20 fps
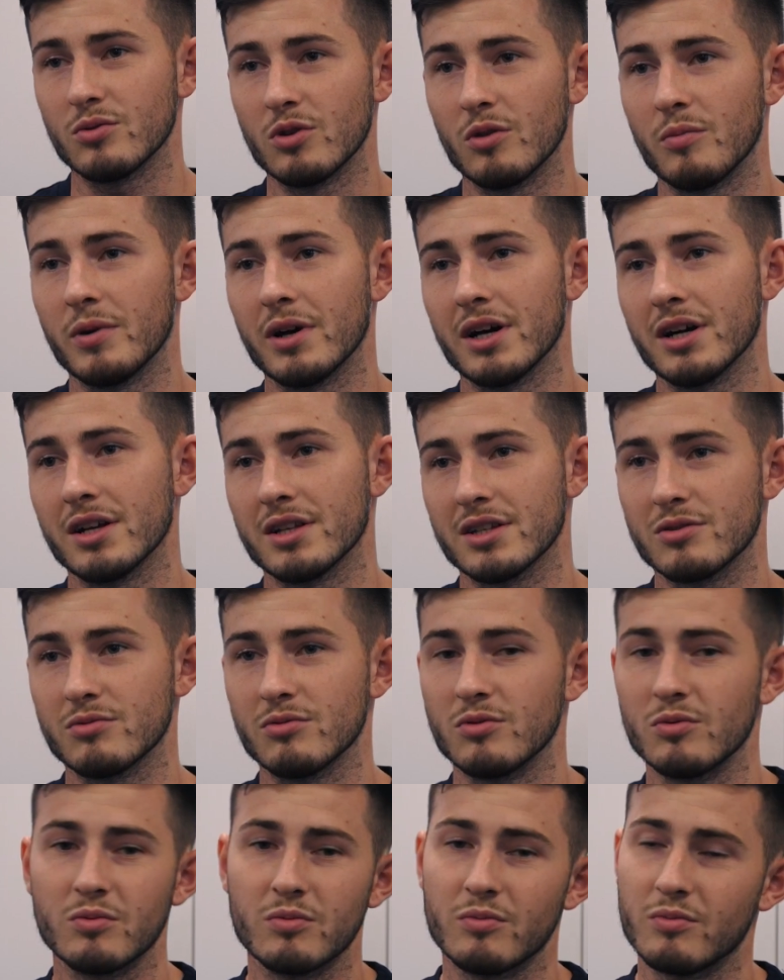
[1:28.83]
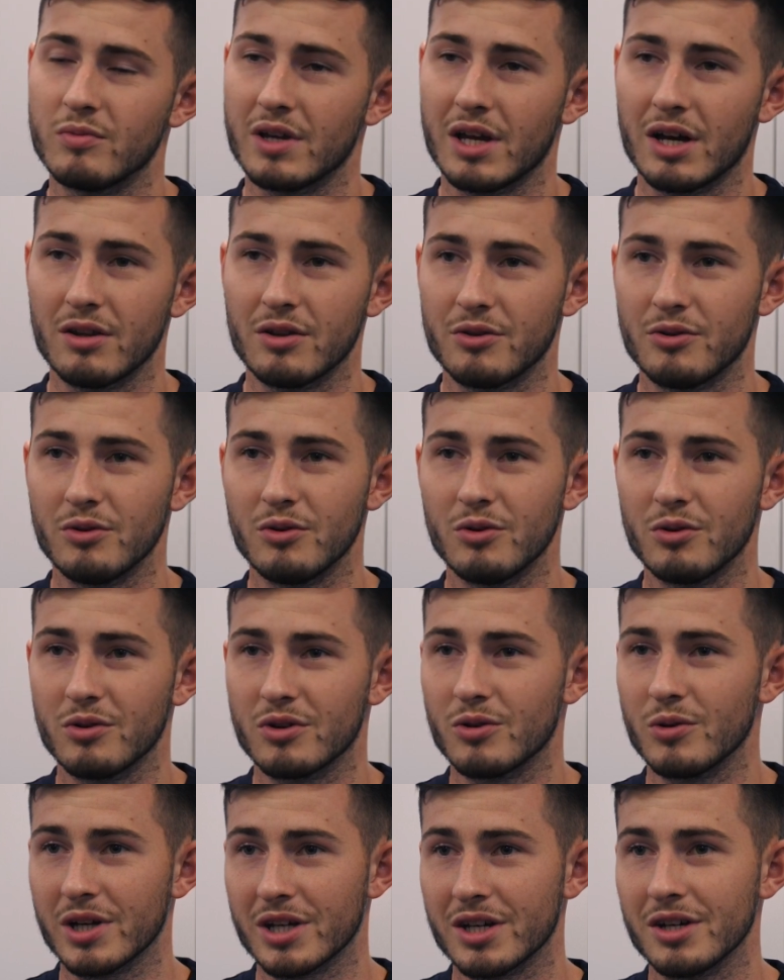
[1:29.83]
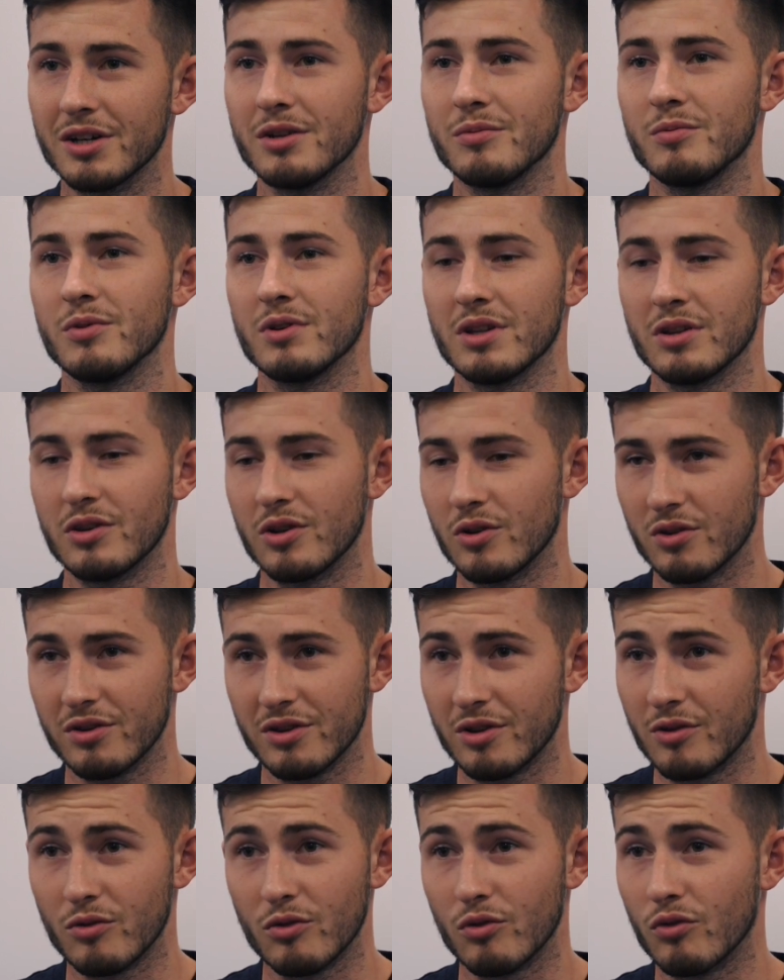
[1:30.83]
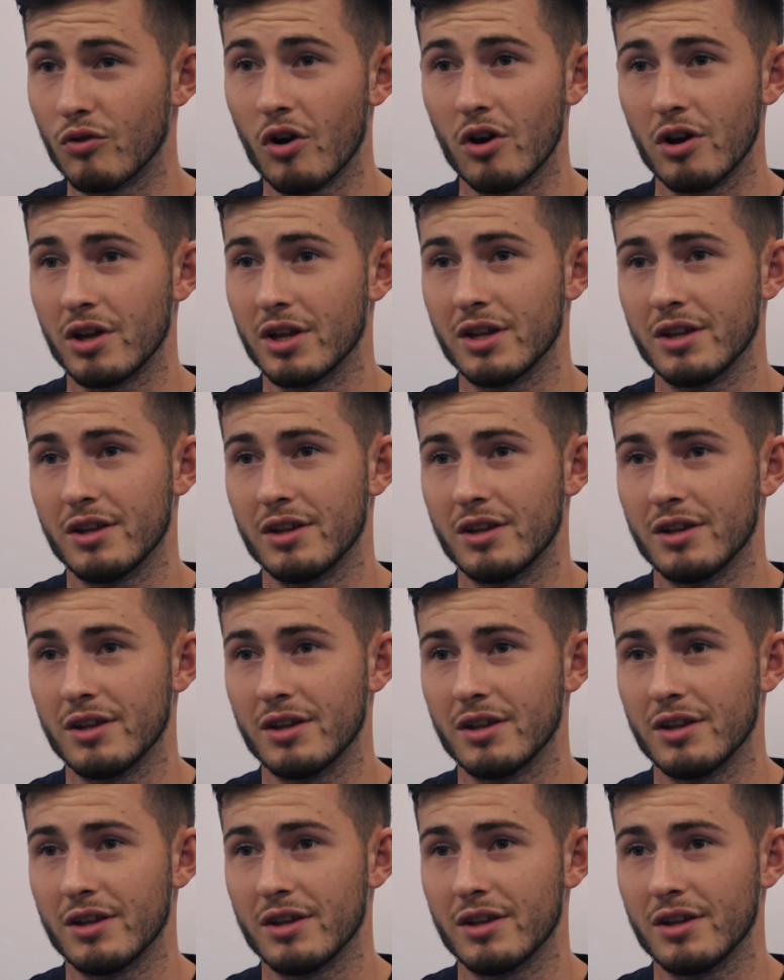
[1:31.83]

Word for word: all the parts will be out the door quicker and they're all right.